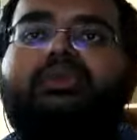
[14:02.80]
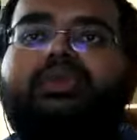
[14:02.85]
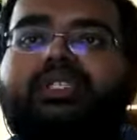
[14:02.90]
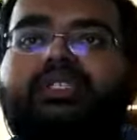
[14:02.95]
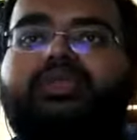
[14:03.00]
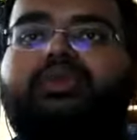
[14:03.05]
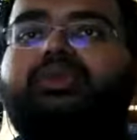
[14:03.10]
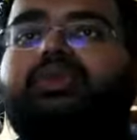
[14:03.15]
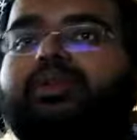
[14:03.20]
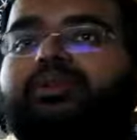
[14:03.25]
as a
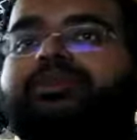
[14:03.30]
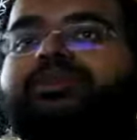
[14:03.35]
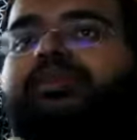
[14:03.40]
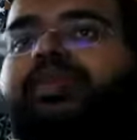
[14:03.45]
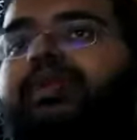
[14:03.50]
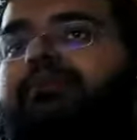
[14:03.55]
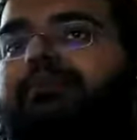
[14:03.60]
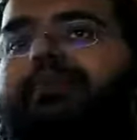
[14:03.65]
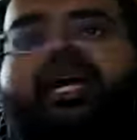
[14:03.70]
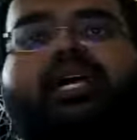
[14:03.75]
whole.
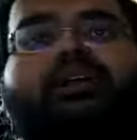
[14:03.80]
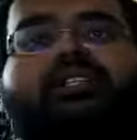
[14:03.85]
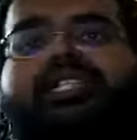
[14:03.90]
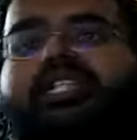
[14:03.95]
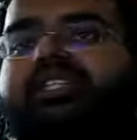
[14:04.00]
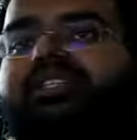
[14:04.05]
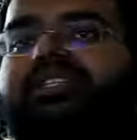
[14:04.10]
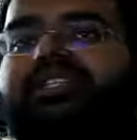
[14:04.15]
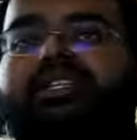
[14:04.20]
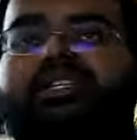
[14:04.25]

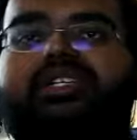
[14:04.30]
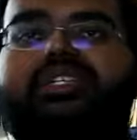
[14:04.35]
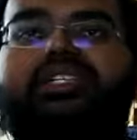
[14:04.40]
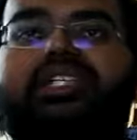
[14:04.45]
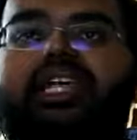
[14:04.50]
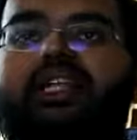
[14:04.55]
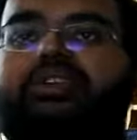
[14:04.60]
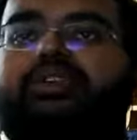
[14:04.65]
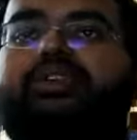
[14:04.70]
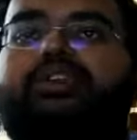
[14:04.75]
Biosensors,
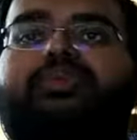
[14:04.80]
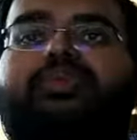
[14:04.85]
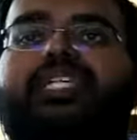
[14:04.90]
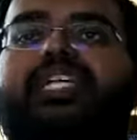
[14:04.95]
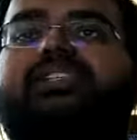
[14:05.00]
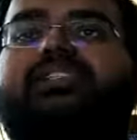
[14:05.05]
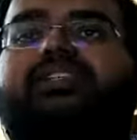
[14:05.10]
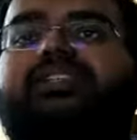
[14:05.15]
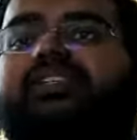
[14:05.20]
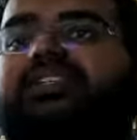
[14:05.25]
nanotube
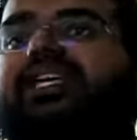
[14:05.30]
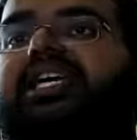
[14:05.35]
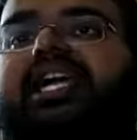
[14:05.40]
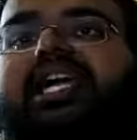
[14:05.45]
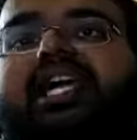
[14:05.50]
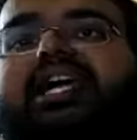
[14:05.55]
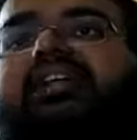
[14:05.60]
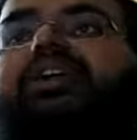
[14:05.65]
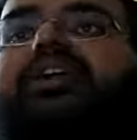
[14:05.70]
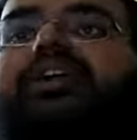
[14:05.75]
sensors,
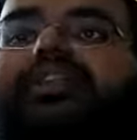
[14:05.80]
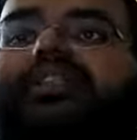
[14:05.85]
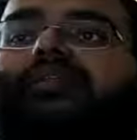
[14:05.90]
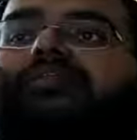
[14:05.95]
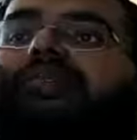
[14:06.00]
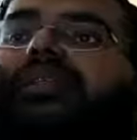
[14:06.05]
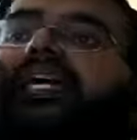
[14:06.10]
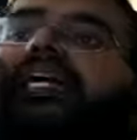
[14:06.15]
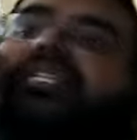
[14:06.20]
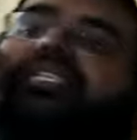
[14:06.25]
and a lot of them.
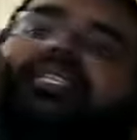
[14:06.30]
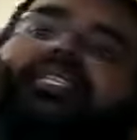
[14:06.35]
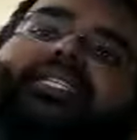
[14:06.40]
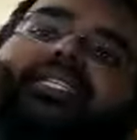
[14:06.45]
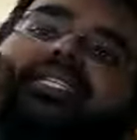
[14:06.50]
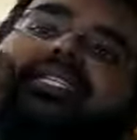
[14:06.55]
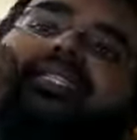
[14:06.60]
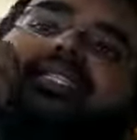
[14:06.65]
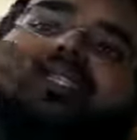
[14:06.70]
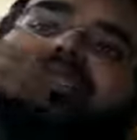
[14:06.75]

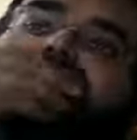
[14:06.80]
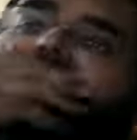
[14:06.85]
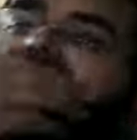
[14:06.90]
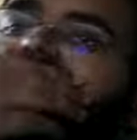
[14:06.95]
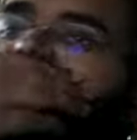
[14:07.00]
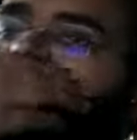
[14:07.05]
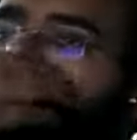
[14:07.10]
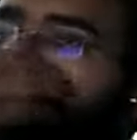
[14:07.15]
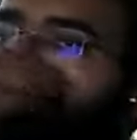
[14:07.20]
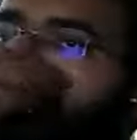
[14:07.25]
CNT synthesis,
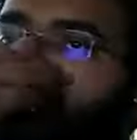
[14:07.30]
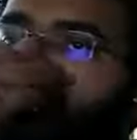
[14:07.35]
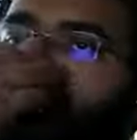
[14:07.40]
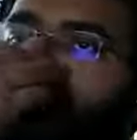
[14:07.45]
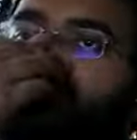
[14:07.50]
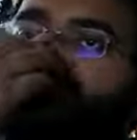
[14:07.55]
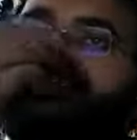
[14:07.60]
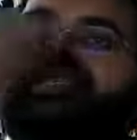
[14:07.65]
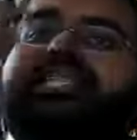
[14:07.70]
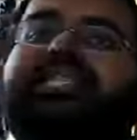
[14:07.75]
of course,
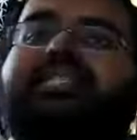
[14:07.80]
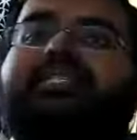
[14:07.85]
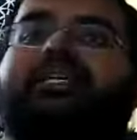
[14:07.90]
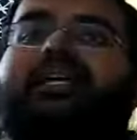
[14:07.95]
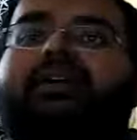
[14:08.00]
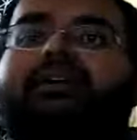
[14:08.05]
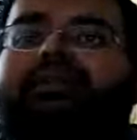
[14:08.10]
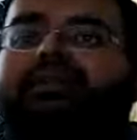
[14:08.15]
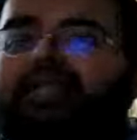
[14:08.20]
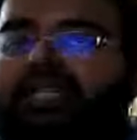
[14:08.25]
as we
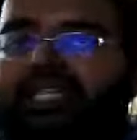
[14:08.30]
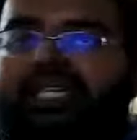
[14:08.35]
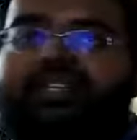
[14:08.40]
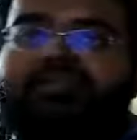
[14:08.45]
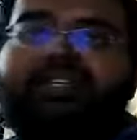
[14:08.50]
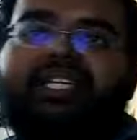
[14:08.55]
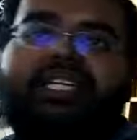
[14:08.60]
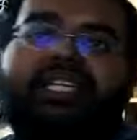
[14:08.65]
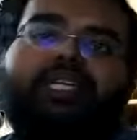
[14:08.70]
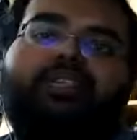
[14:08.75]
discovered, was
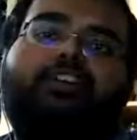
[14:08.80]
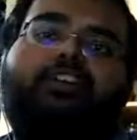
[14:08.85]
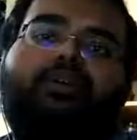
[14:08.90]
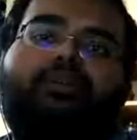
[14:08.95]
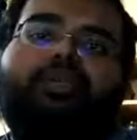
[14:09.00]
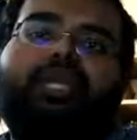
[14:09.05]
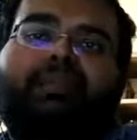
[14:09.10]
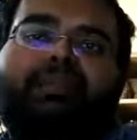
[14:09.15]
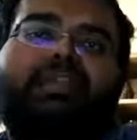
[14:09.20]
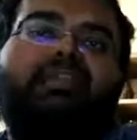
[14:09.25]
CVD, or
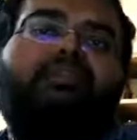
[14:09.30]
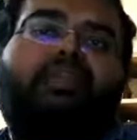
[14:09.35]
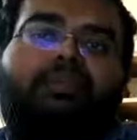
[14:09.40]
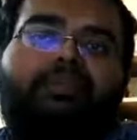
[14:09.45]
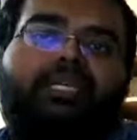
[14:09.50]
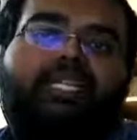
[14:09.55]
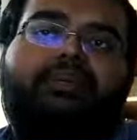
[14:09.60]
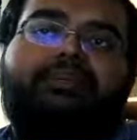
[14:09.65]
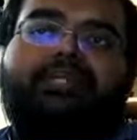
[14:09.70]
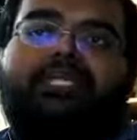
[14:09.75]
chemical
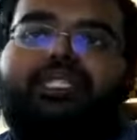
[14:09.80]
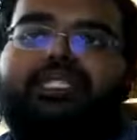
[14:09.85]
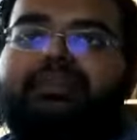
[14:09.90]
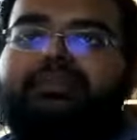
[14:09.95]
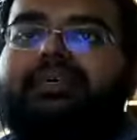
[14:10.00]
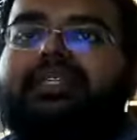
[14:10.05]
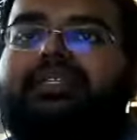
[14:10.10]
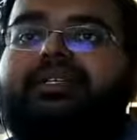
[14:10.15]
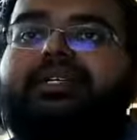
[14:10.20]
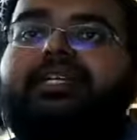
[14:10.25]
vapor deposition
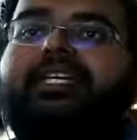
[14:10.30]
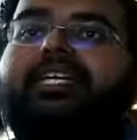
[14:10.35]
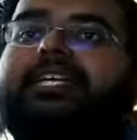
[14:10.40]
method,